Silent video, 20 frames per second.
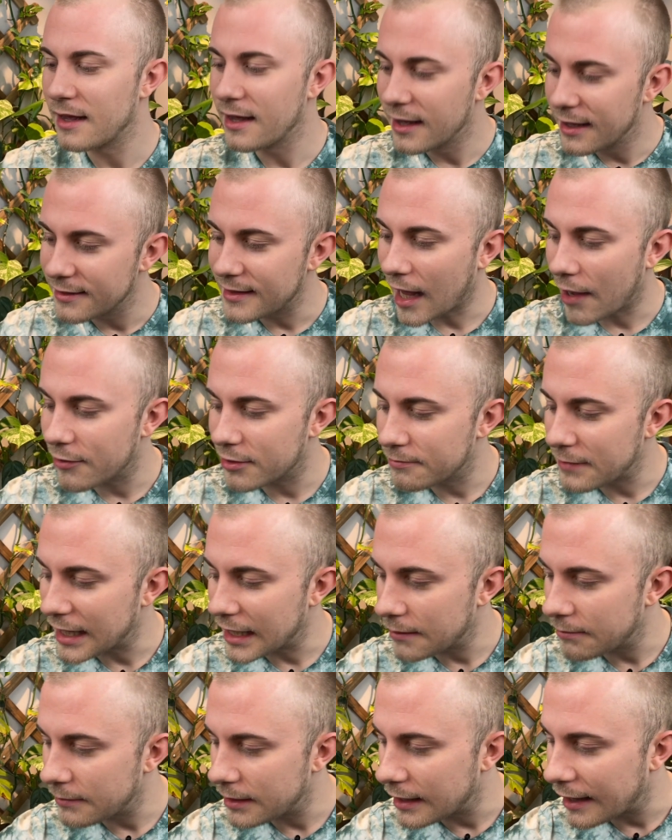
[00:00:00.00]
that would
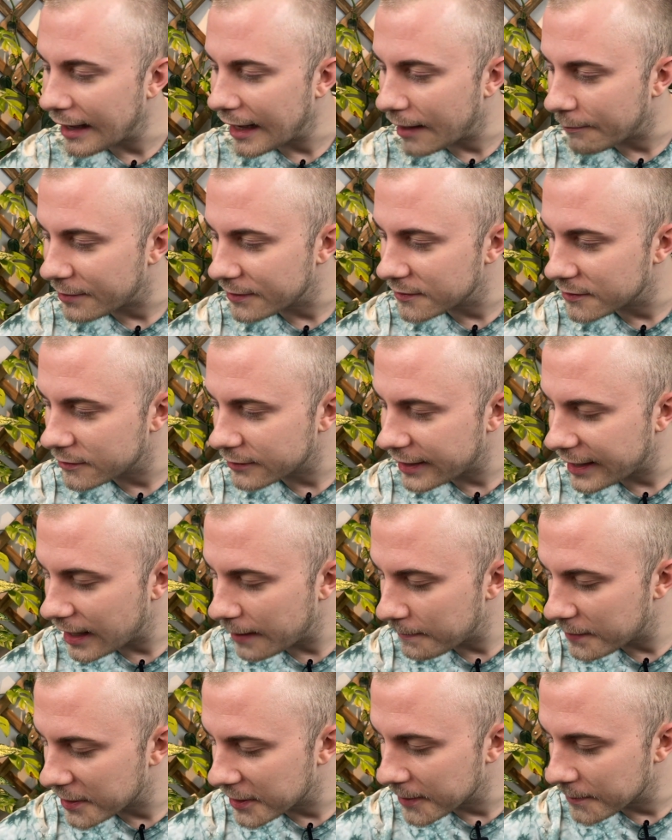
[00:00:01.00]
make me a happy little
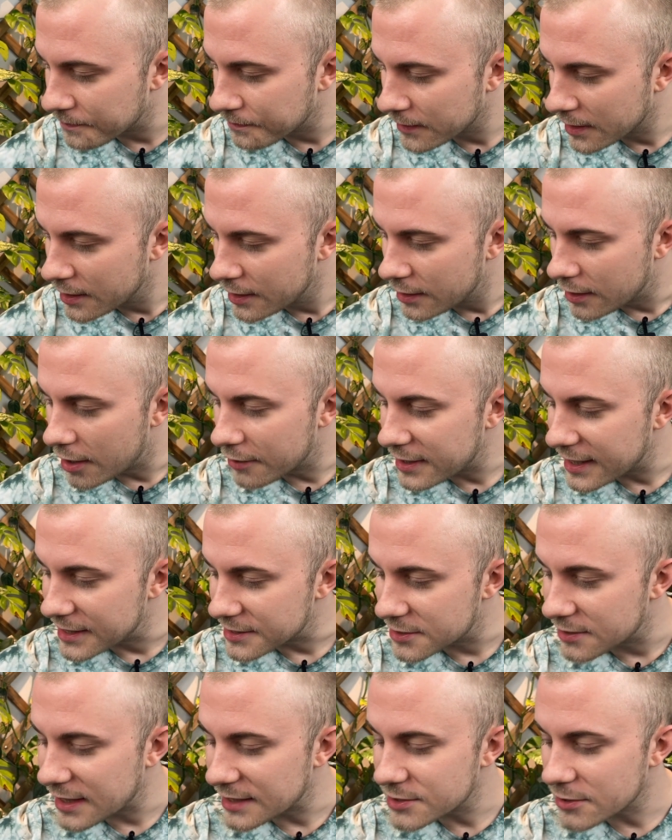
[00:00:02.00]
camper. Okay,
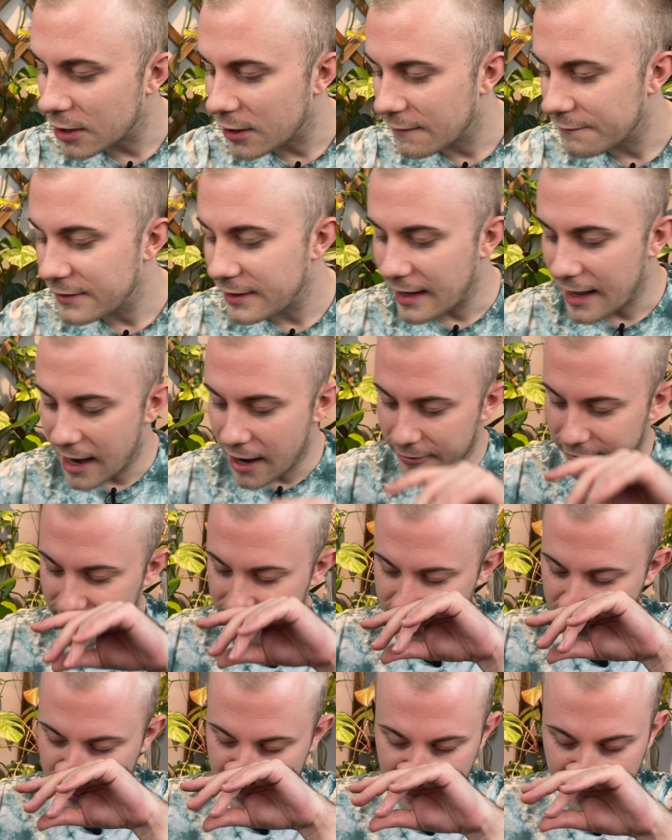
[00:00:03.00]
so that's all the
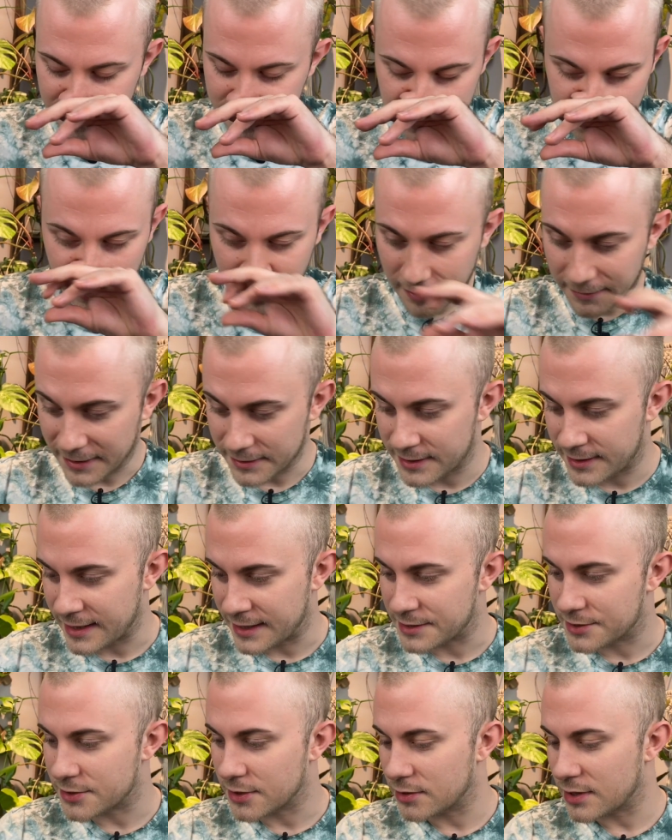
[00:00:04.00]
aeroids that I have to talk about today.
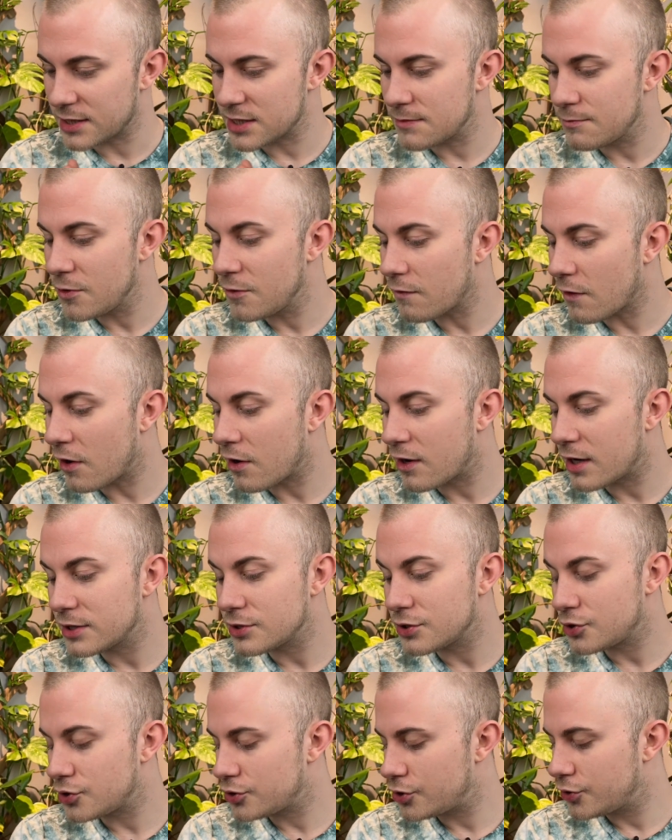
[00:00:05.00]
So let's move
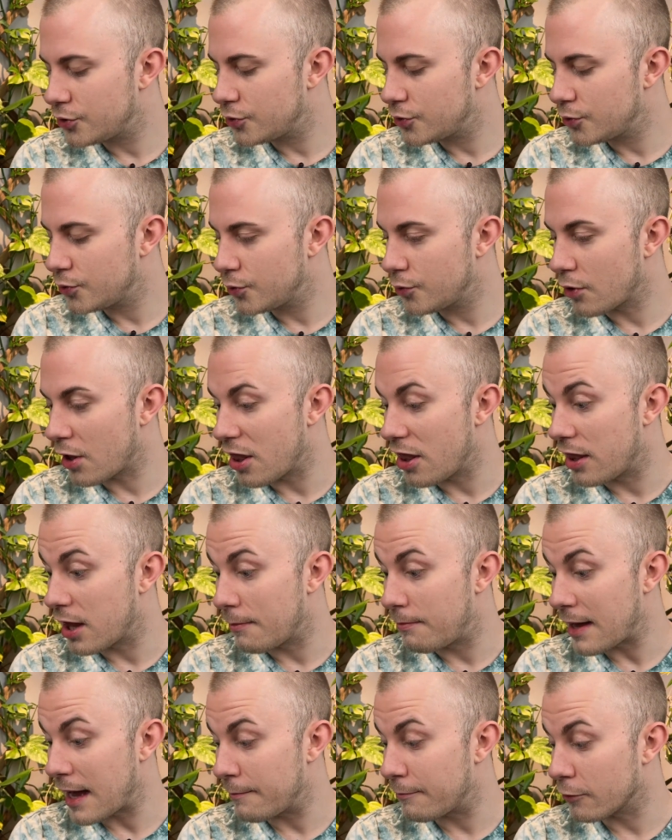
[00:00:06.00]
on to the
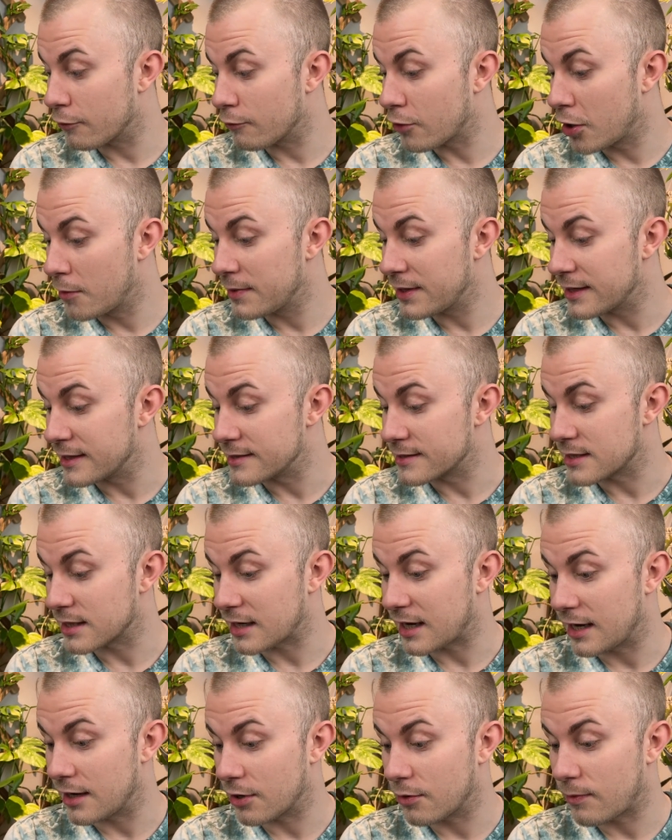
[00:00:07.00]
peperomias that
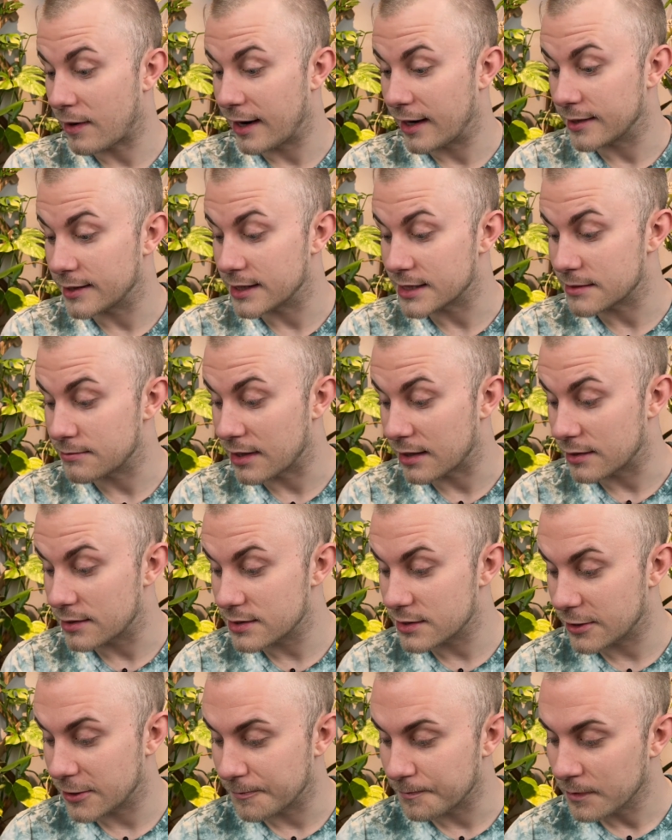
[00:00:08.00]
I acquired this month.
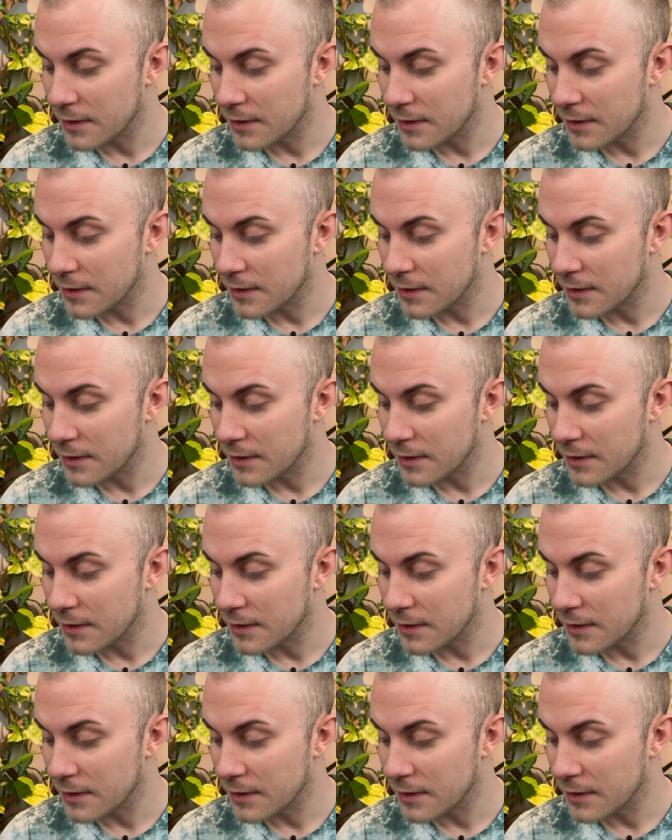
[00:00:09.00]
So